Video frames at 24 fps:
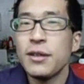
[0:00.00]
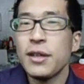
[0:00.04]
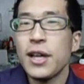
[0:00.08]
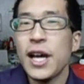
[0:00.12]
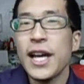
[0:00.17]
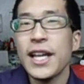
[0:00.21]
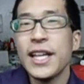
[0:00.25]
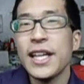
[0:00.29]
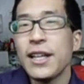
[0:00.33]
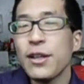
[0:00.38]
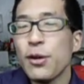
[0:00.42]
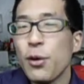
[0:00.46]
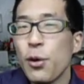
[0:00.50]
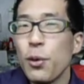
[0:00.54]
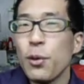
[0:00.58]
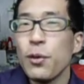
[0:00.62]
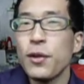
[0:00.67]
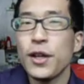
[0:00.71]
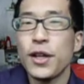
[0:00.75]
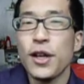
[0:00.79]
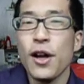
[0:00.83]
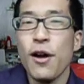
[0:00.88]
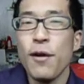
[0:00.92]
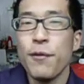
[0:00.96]
I can hold
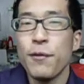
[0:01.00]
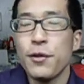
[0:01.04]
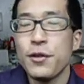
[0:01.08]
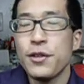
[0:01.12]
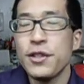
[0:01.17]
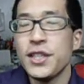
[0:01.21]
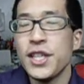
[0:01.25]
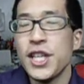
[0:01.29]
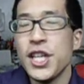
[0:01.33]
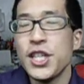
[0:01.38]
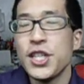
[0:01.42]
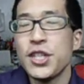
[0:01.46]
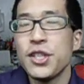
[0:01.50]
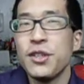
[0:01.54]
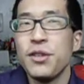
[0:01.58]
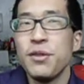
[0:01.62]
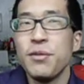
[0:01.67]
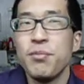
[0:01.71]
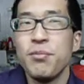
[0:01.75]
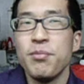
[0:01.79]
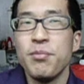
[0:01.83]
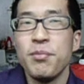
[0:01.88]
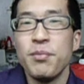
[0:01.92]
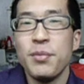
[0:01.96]
a
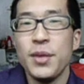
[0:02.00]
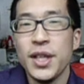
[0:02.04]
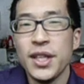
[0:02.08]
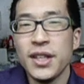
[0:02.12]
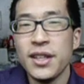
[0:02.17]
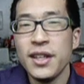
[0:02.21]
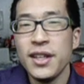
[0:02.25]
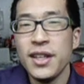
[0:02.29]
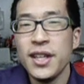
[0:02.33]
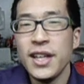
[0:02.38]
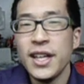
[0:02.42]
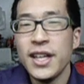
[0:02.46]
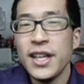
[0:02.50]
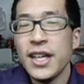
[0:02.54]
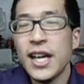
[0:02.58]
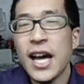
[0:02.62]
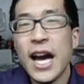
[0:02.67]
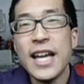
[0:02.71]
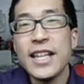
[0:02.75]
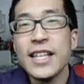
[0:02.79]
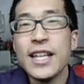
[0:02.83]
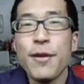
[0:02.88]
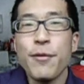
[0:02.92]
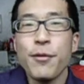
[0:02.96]
conversation, but
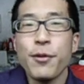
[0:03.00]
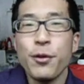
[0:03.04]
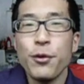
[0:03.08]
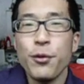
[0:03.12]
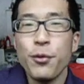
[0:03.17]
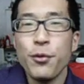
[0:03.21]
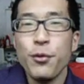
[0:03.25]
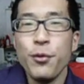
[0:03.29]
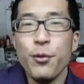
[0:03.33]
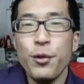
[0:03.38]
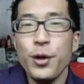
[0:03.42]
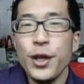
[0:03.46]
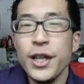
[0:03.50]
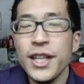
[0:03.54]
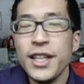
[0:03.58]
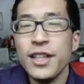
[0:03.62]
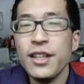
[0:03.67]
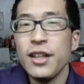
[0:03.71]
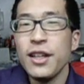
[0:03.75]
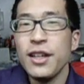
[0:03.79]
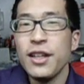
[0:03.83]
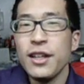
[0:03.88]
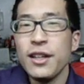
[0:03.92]
I never read.